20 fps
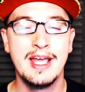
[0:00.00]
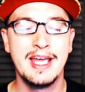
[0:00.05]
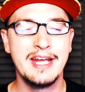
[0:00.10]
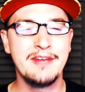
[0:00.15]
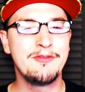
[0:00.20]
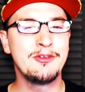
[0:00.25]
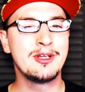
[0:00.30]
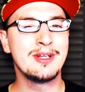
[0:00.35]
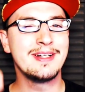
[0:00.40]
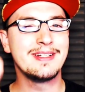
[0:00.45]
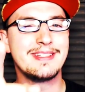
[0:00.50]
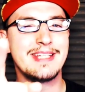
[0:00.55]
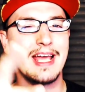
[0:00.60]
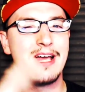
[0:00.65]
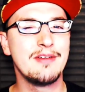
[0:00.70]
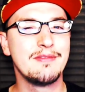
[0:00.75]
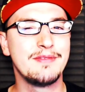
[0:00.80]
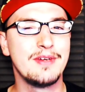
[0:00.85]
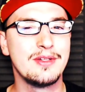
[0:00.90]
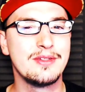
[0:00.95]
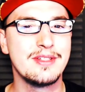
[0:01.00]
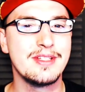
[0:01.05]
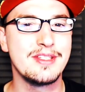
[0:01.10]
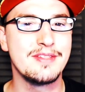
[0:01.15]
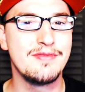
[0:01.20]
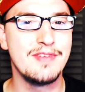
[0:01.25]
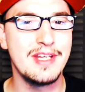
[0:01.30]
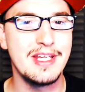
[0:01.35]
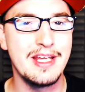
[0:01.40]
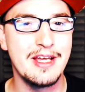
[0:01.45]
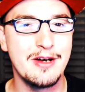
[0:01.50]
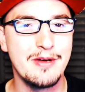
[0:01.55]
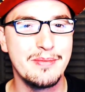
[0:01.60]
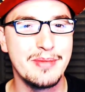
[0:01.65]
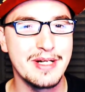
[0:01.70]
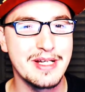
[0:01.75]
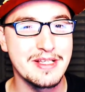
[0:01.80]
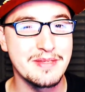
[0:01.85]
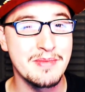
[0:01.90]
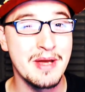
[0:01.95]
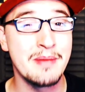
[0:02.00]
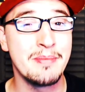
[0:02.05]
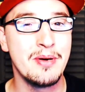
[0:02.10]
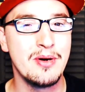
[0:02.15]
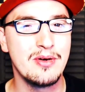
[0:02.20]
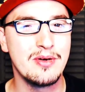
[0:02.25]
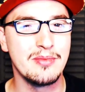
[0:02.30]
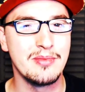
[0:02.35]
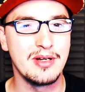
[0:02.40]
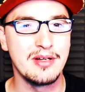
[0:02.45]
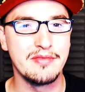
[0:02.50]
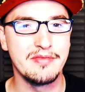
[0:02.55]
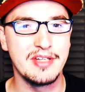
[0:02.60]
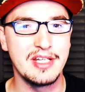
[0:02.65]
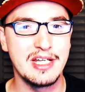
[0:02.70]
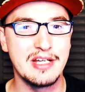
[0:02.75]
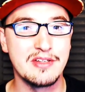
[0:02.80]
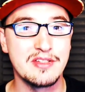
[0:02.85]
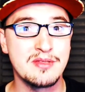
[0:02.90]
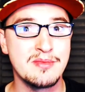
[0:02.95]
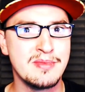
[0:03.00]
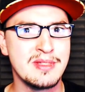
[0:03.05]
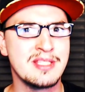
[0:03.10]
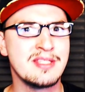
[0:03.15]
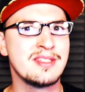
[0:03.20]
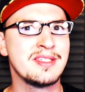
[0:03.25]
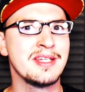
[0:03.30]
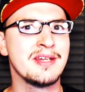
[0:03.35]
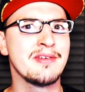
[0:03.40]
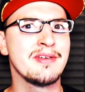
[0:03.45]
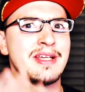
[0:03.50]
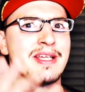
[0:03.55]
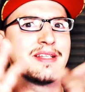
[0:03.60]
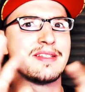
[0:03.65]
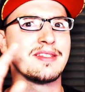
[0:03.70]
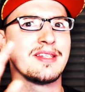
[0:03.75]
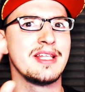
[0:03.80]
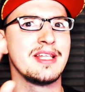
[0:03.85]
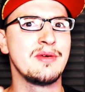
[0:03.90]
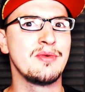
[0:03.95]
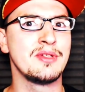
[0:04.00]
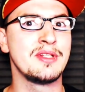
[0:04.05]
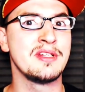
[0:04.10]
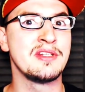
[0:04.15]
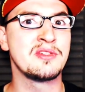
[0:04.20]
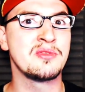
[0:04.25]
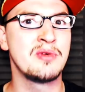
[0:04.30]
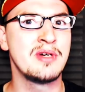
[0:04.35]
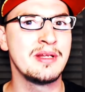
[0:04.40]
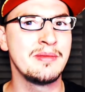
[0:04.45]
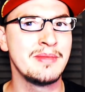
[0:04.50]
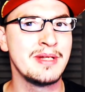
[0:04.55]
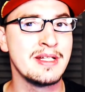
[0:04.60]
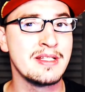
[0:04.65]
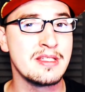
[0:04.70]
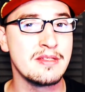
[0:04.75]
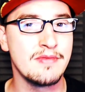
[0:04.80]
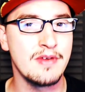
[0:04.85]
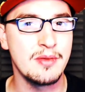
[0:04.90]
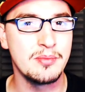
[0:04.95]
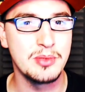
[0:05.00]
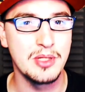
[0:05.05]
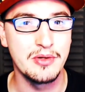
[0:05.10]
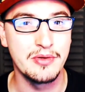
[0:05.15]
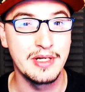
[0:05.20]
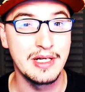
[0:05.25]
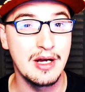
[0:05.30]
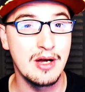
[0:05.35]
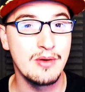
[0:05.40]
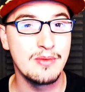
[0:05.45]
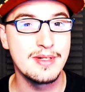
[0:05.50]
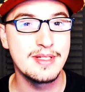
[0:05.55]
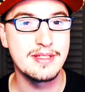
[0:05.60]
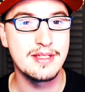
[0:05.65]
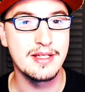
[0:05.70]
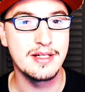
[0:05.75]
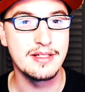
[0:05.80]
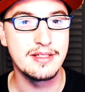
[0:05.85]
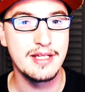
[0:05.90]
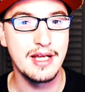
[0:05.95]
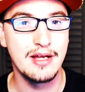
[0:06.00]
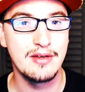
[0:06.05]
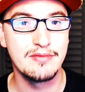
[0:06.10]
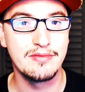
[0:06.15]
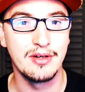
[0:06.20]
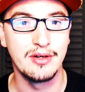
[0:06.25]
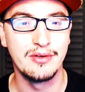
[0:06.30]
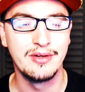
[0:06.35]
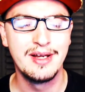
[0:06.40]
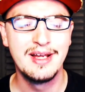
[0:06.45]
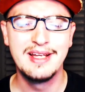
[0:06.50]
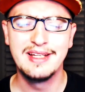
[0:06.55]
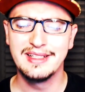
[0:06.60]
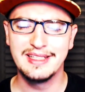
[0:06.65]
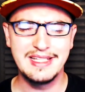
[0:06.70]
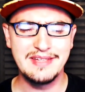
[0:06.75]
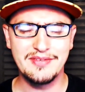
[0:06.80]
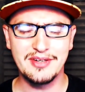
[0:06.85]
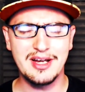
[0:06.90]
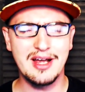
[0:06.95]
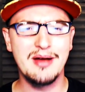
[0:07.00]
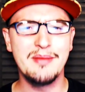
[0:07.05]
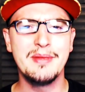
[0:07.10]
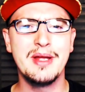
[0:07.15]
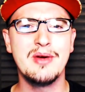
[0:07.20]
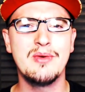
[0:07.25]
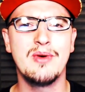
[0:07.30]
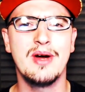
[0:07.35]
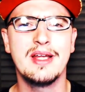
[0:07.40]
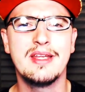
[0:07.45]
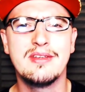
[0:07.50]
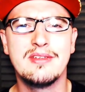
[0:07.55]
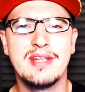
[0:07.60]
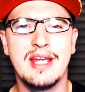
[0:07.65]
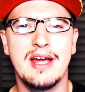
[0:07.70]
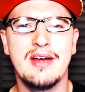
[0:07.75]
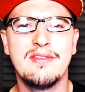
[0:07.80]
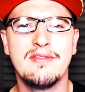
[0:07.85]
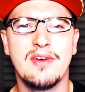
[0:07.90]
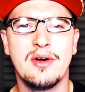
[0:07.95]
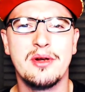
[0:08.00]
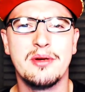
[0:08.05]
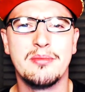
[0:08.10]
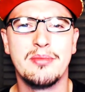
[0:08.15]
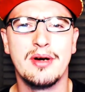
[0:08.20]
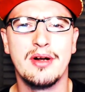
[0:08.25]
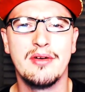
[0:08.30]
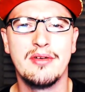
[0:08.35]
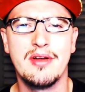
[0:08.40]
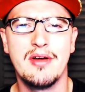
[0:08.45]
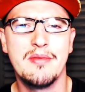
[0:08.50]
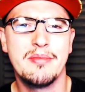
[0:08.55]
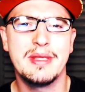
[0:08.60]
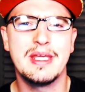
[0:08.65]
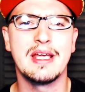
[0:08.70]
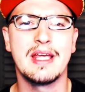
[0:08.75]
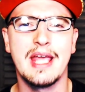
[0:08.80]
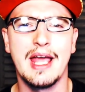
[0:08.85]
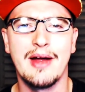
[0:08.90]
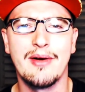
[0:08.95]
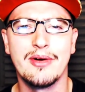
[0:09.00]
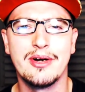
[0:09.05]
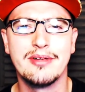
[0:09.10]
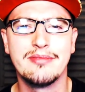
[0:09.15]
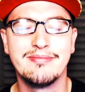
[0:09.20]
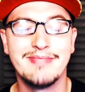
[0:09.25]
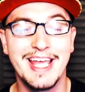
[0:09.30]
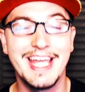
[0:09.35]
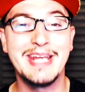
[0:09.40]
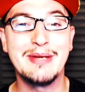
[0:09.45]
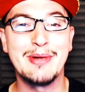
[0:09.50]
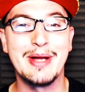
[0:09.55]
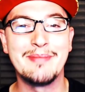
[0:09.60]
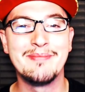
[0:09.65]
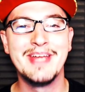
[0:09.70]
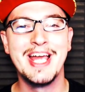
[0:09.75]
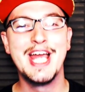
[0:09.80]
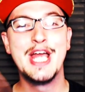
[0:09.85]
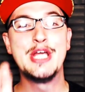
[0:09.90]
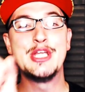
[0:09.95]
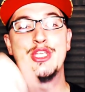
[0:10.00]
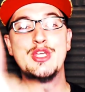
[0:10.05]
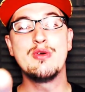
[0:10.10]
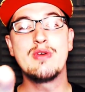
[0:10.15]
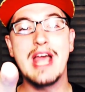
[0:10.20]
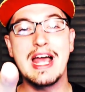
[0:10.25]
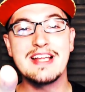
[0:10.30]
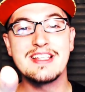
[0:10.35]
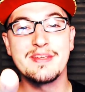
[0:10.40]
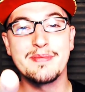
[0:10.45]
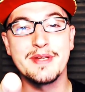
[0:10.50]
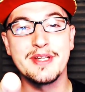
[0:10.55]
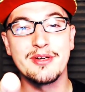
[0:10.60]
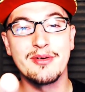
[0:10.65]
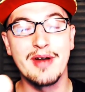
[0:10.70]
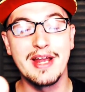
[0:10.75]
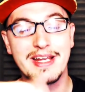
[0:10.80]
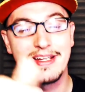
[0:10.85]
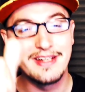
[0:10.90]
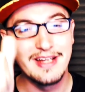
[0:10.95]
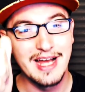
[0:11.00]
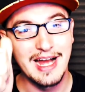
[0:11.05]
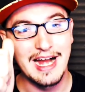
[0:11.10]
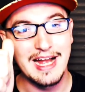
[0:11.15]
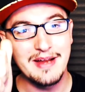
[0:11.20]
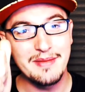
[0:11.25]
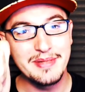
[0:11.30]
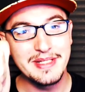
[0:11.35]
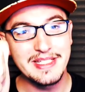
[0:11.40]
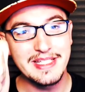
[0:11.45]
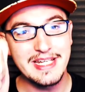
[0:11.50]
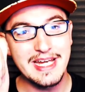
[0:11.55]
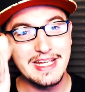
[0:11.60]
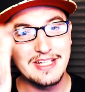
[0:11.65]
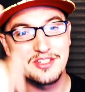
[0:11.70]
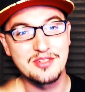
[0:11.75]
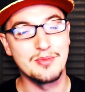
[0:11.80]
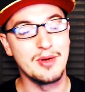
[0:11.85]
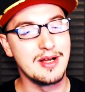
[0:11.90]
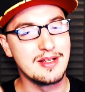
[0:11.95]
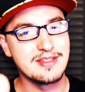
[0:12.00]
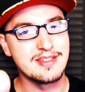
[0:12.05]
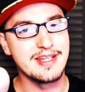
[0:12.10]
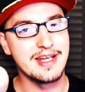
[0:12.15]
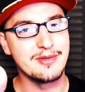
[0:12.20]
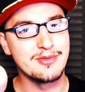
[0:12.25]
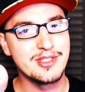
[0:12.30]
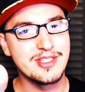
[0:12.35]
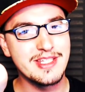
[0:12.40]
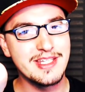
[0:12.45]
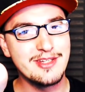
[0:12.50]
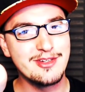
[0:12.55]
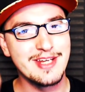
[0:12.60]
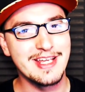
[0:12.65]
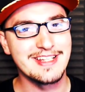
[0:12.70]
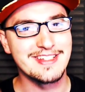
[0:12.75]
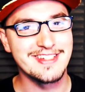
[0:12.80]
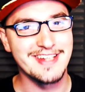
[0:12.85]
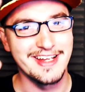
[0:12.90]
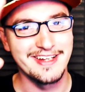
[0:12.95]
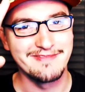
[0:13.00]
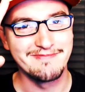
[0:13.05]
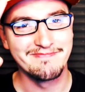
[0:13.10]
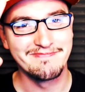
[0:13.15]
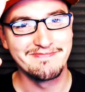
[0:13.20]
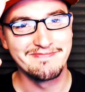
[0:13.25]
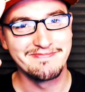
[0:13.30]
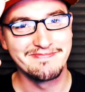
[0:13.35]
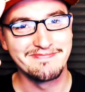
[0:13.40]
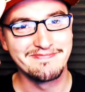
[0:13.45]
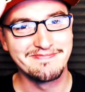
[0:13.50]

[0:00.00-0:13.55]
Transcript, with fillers: And if you're gonna downvote this video, because my Pokemon videos mysteriously within twenty minutes of uploading always get a downvote, leave a comment why you downvoted, bro. Don't be a coward. Anyway, you guys have been great. I have been the Danger Mouse, and I will see you next time.